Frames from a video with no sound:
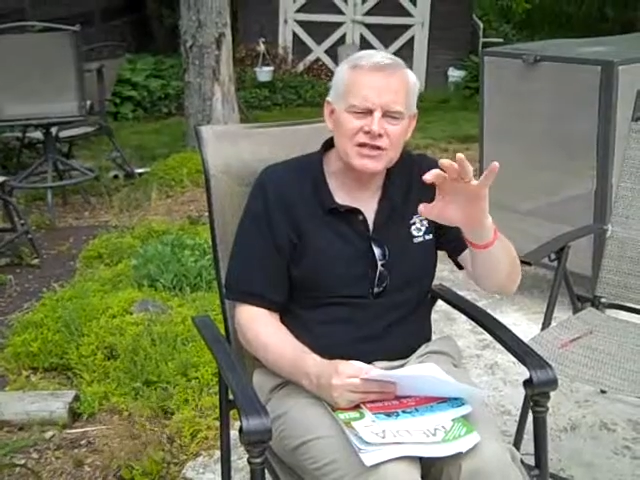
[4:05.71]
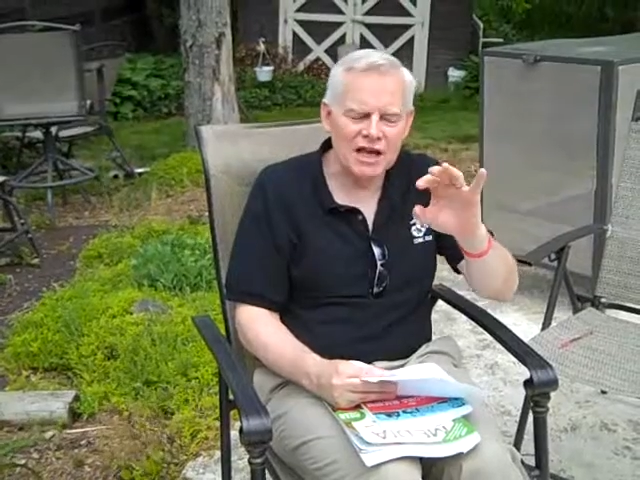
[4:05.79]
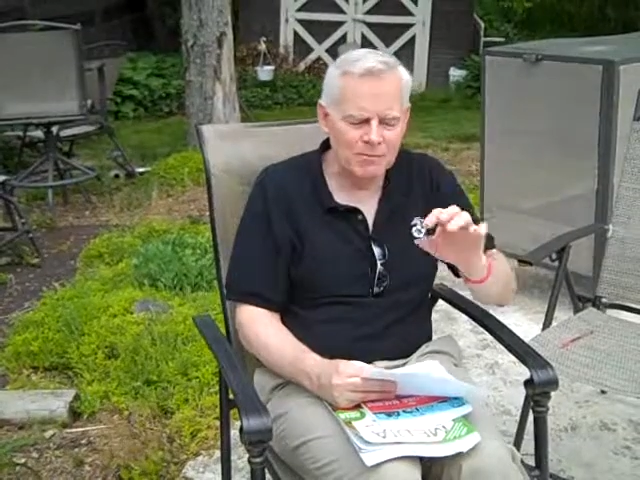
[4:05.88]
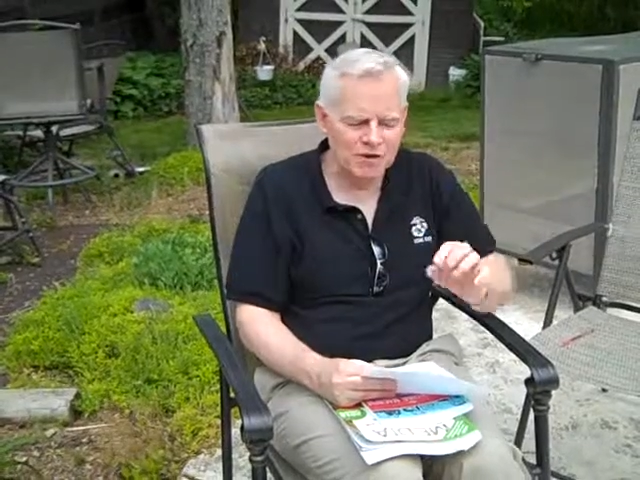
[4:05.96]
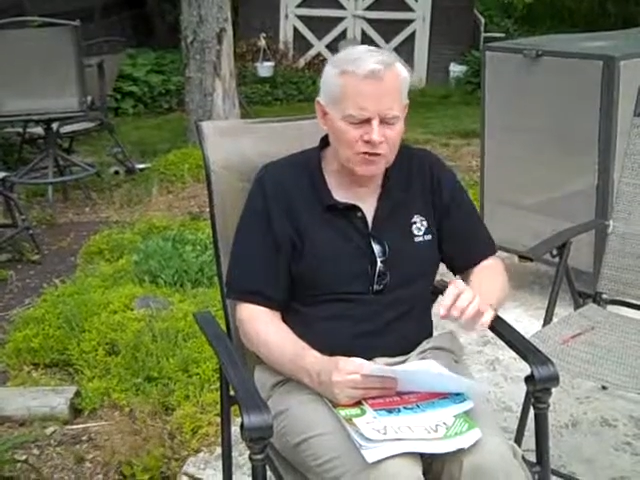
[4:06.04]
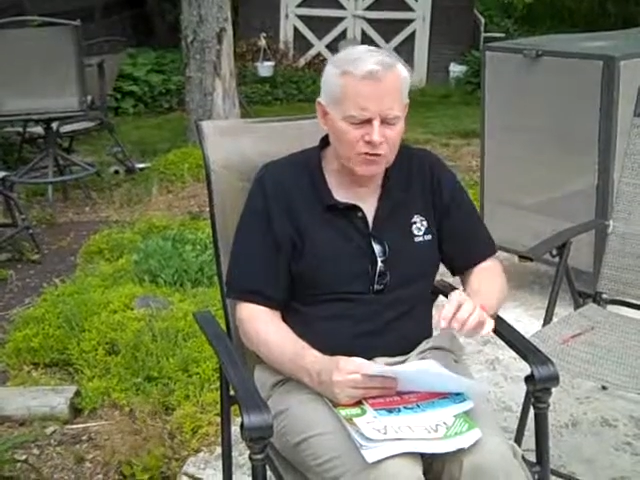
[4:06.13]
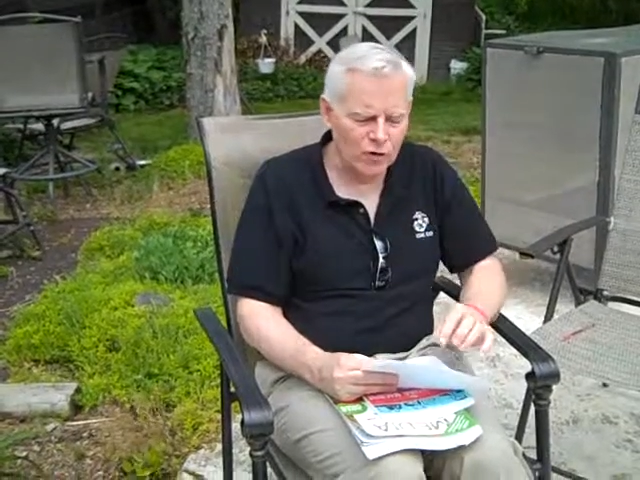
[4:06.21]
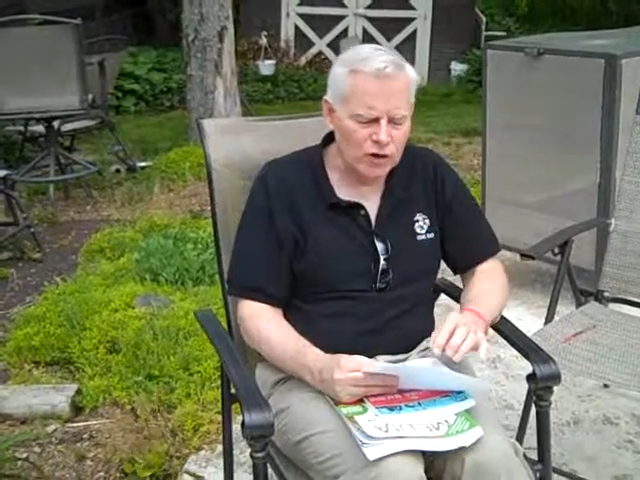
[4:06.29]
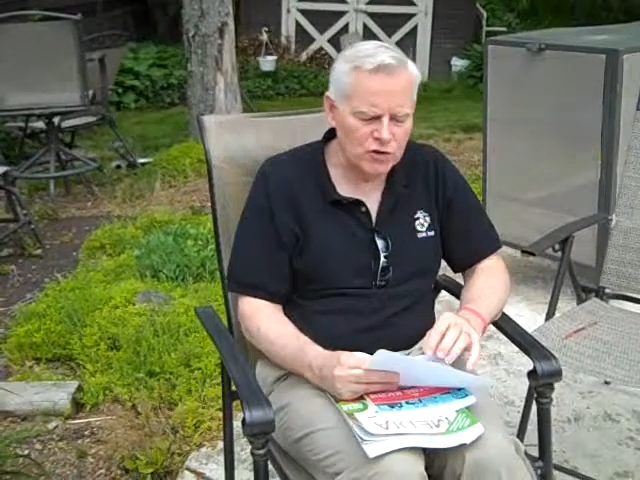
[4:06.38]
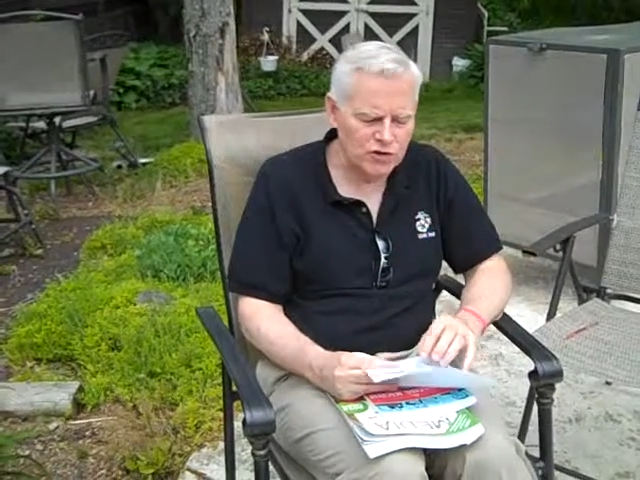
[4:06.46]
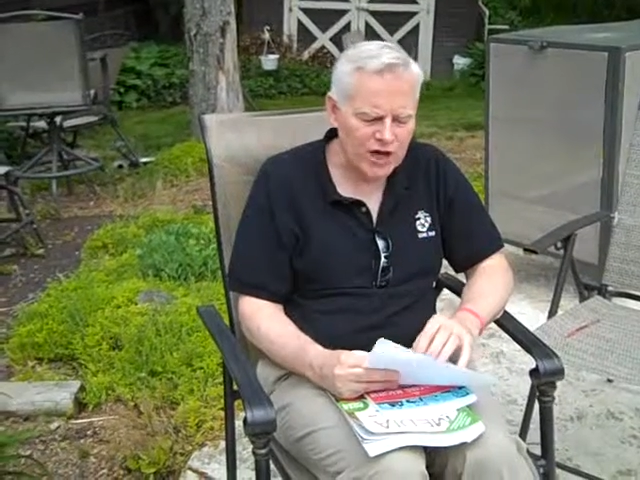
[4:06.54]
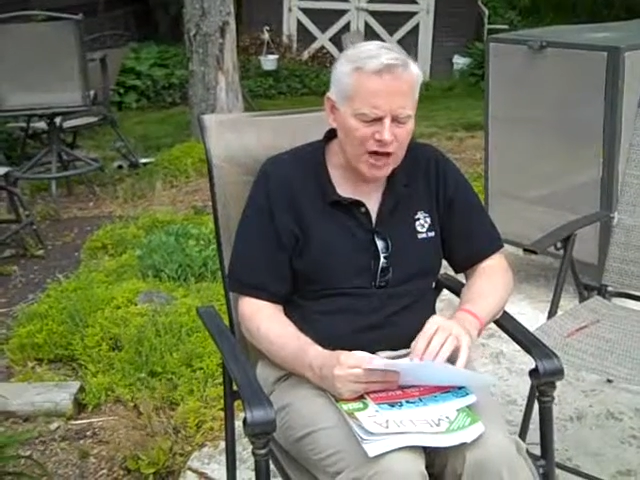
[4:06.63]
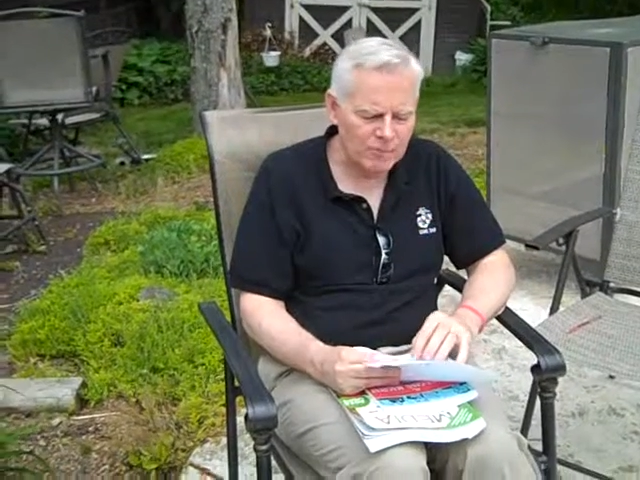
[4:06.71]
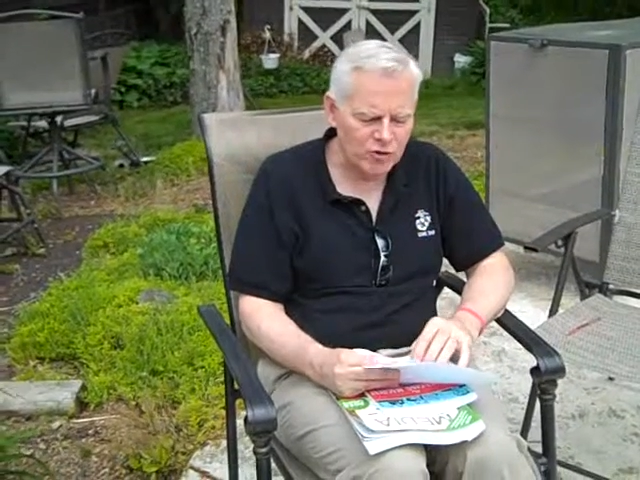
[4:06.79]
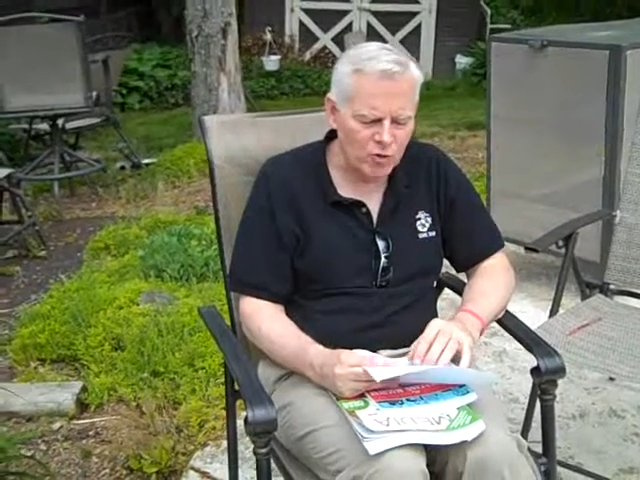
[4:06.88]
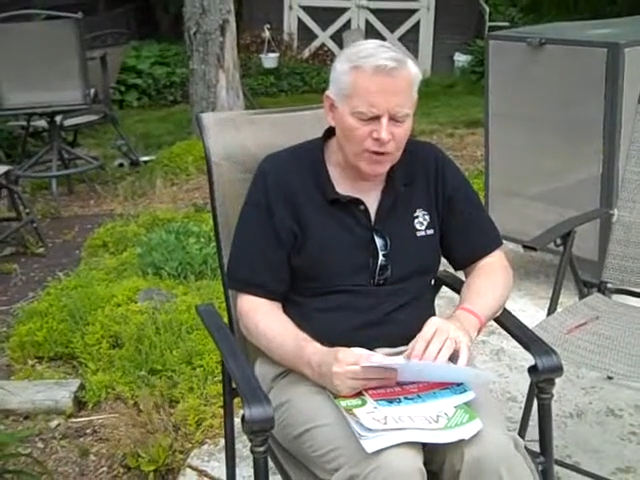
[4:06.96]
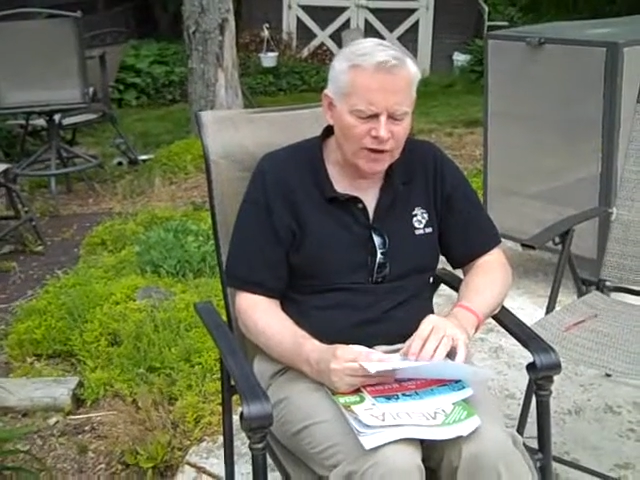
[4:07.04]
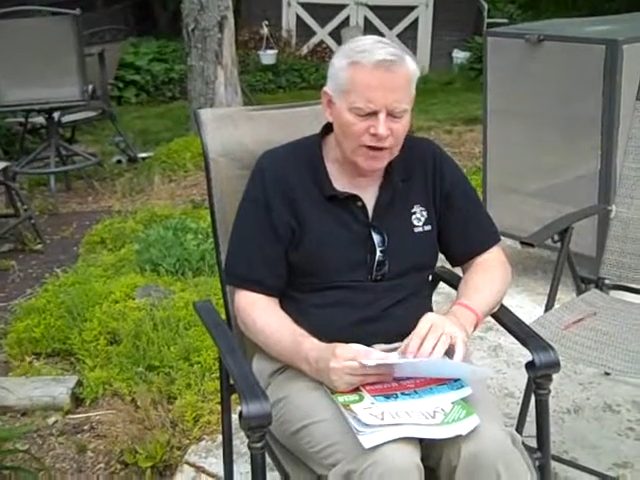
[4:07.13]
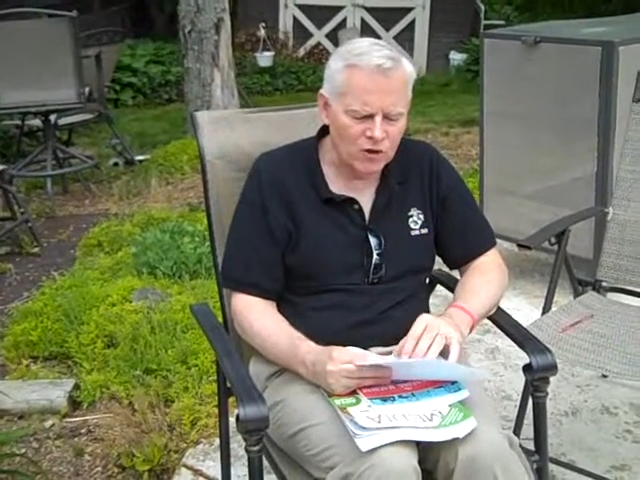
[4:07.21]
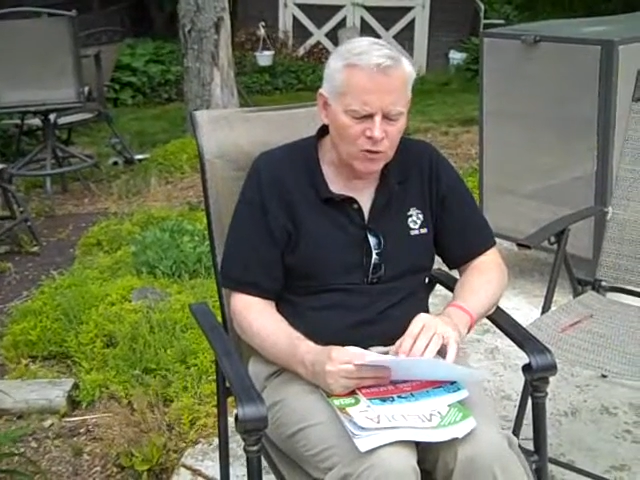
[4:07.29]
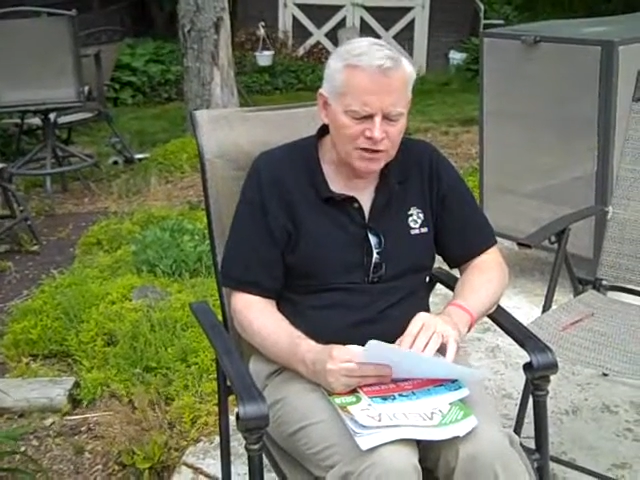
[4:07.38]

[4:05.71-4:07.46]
same as for your chapter reading